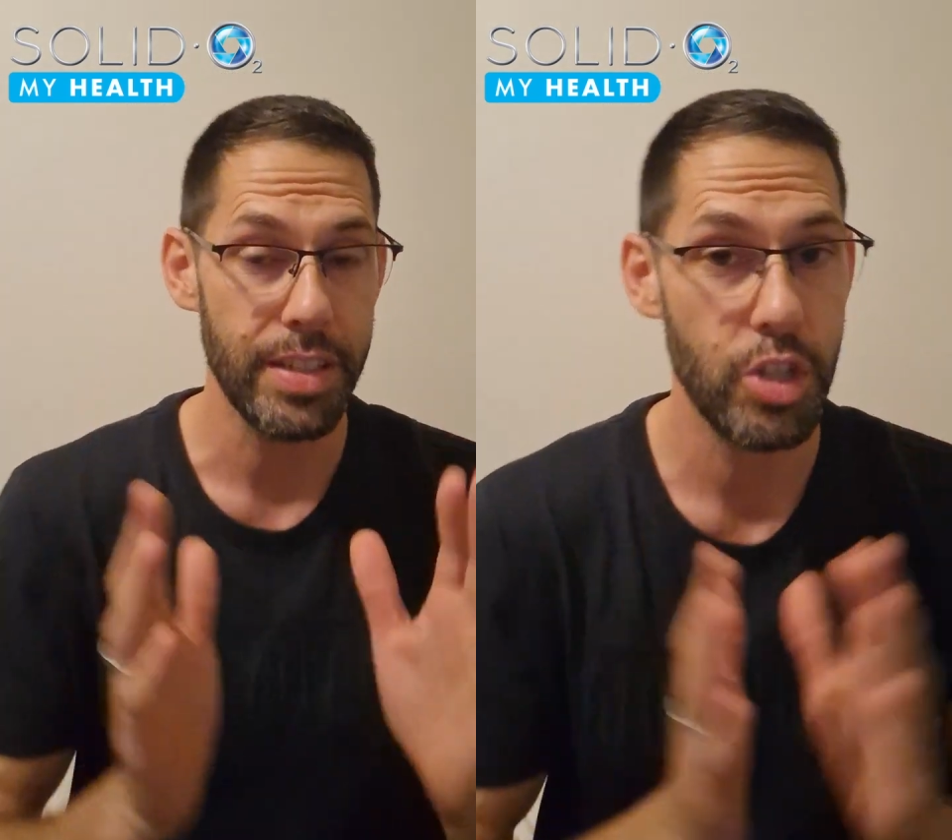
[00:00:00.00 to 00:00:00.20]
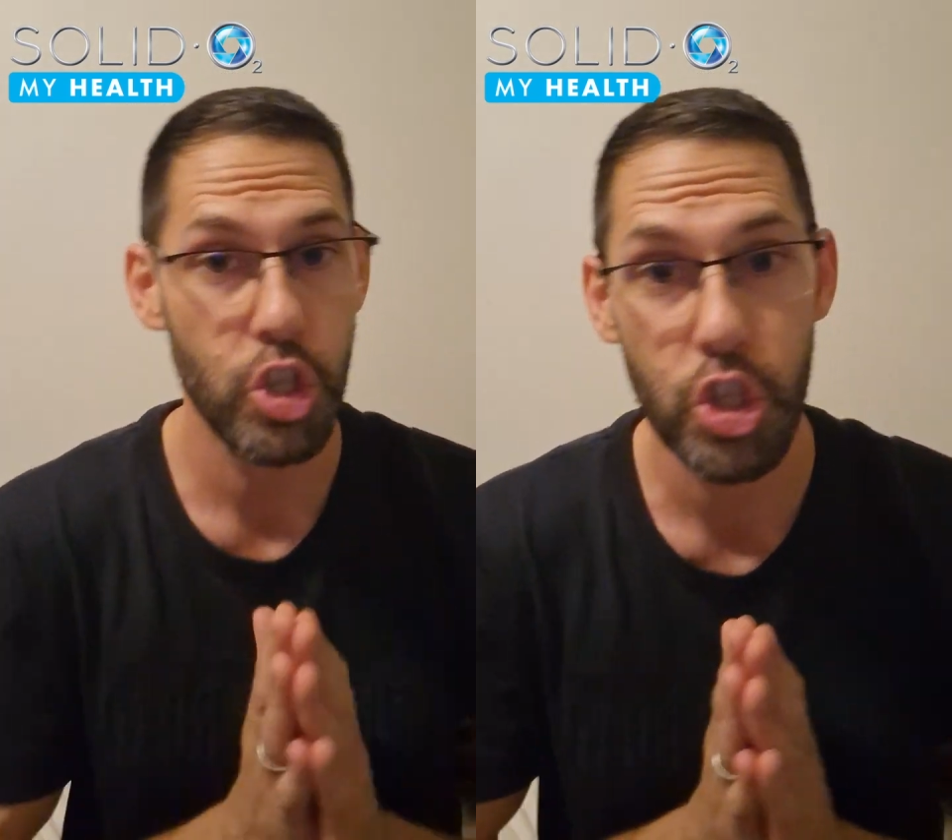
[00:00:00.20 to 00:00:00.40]

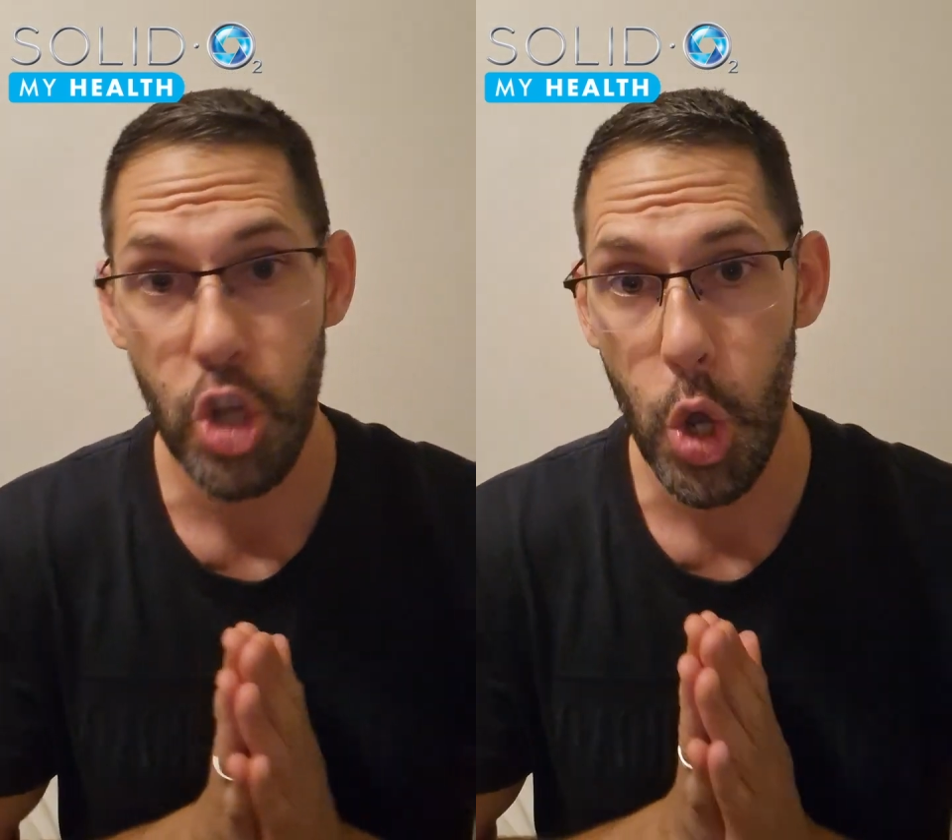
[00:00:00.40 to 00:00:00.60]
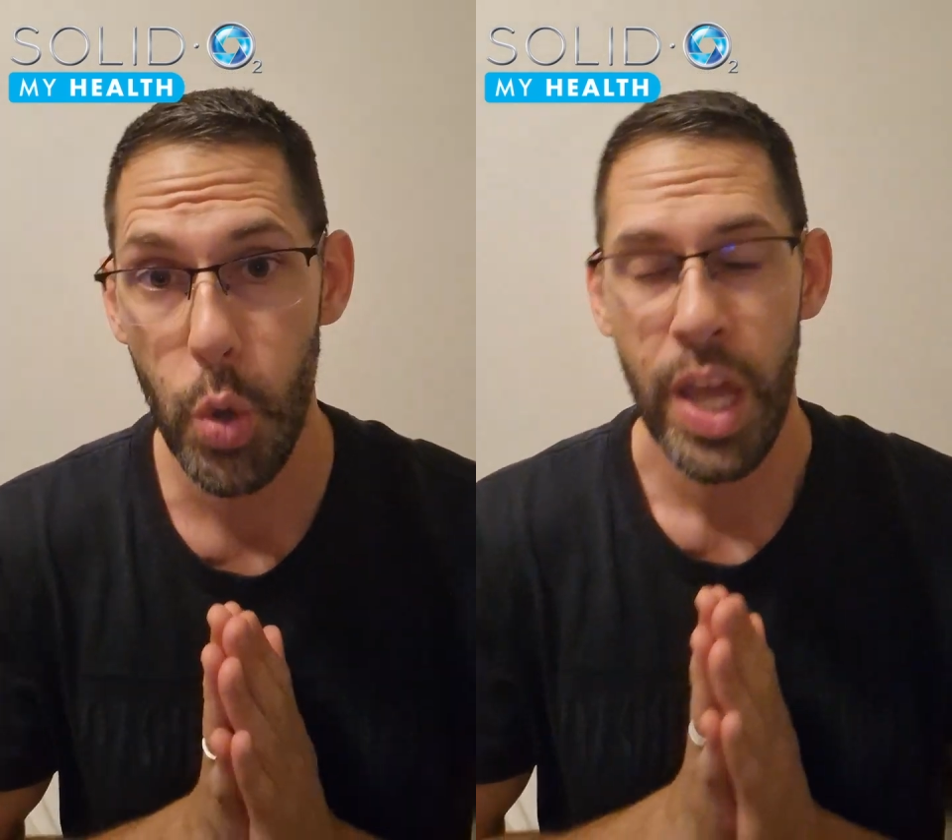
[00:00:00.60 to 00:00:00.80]

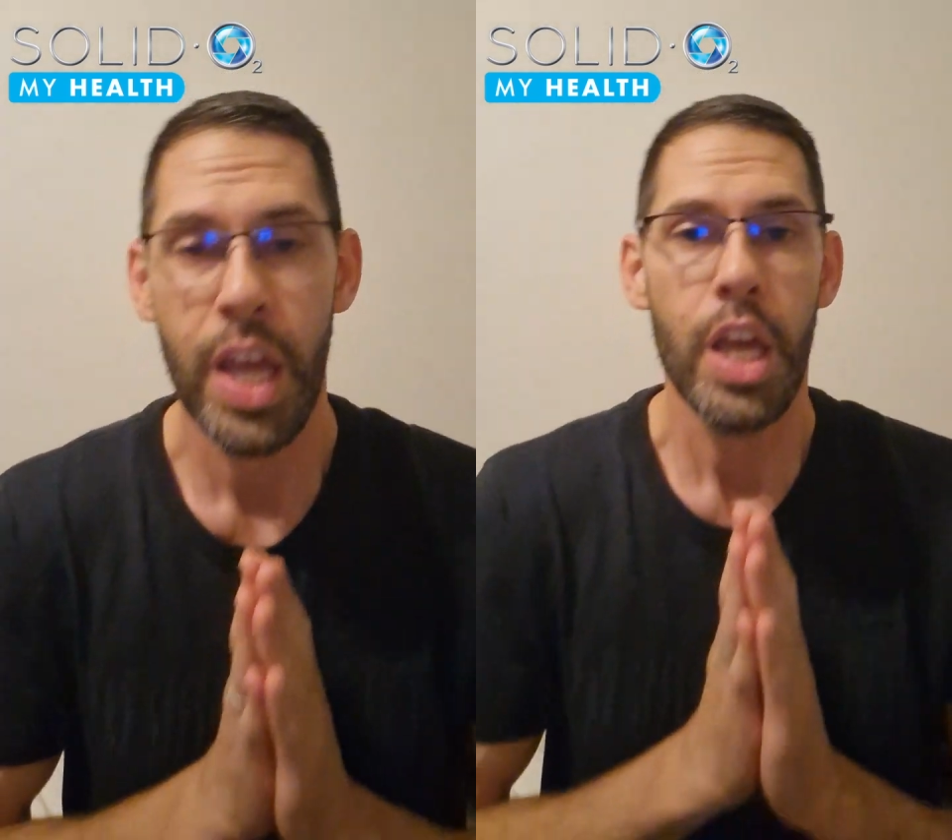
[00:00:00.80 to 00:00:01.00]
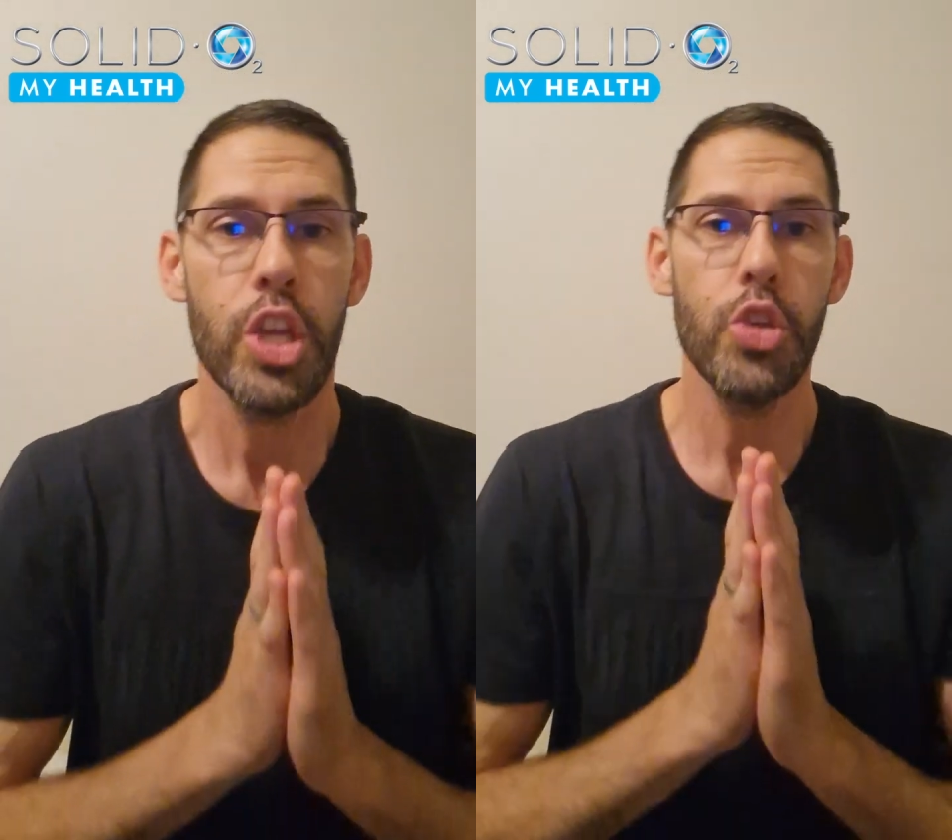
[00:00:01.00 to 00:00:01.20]
So
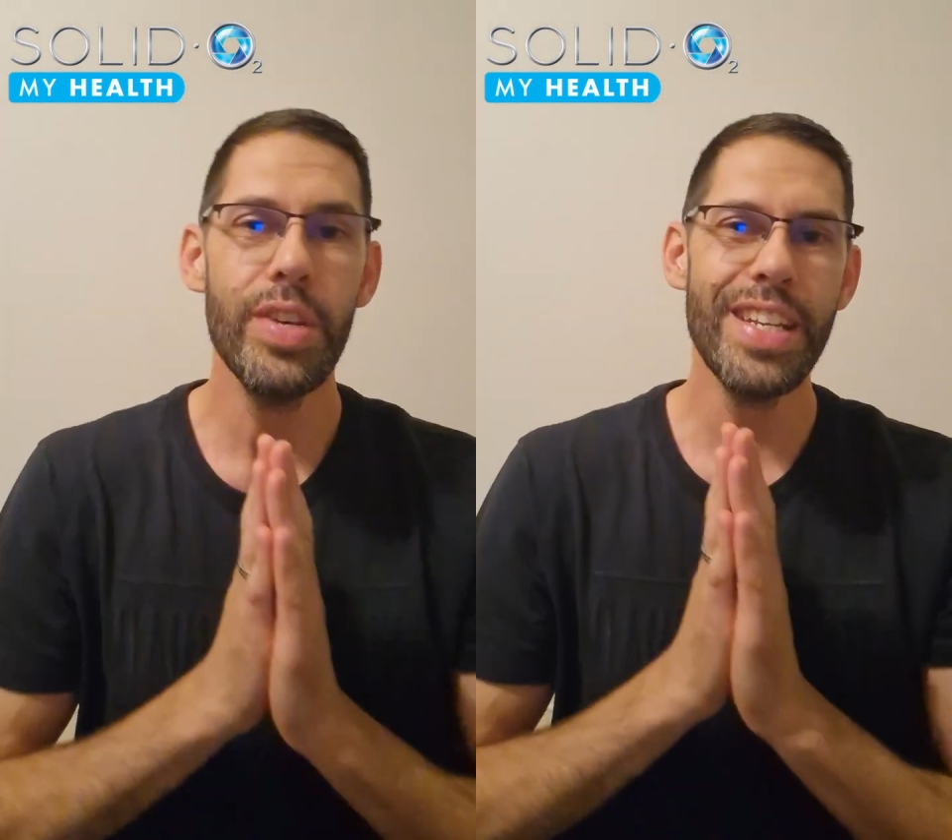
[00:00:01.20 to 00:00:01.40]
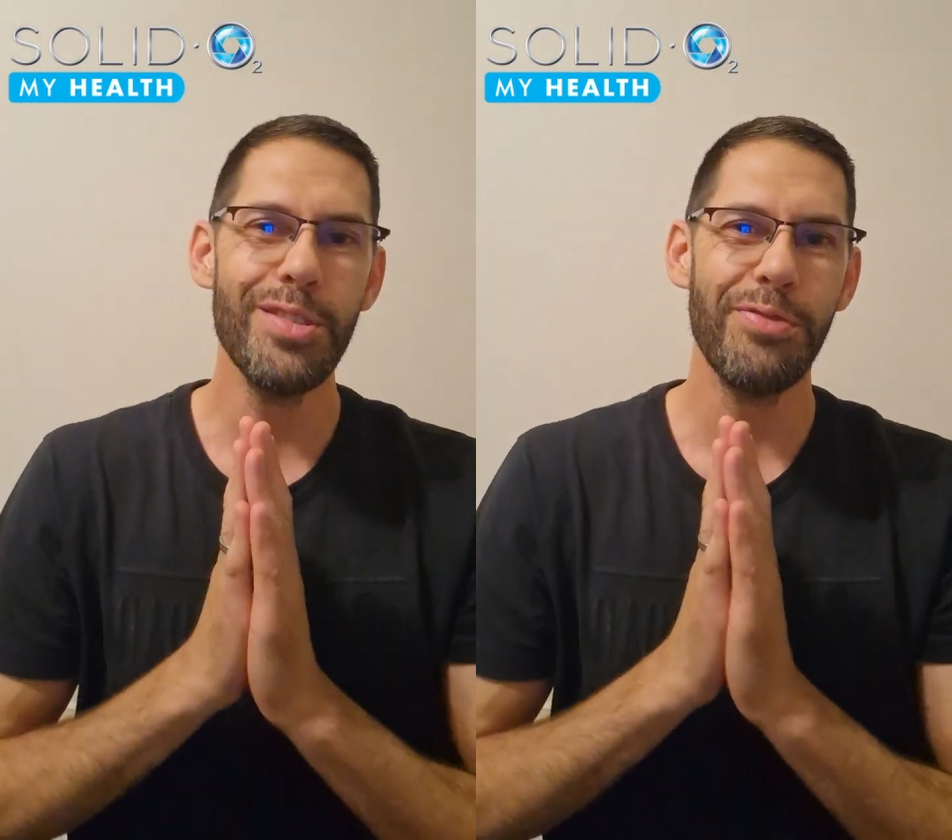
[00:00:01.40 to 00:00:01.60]
you
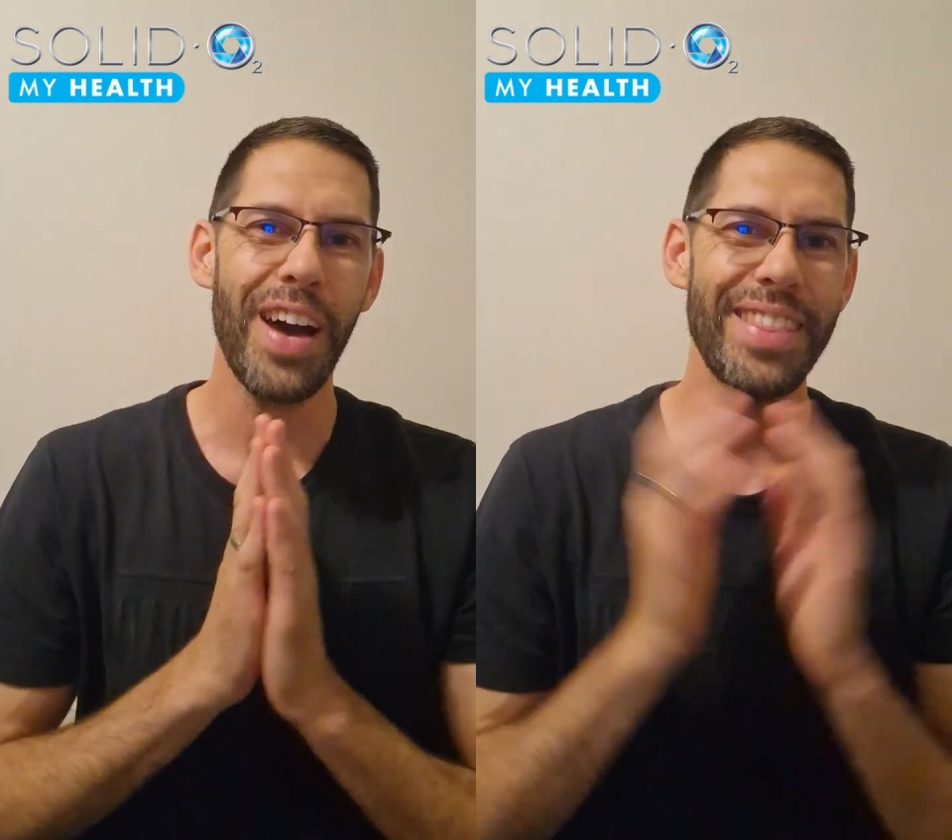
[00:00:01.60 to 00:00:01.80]
need to find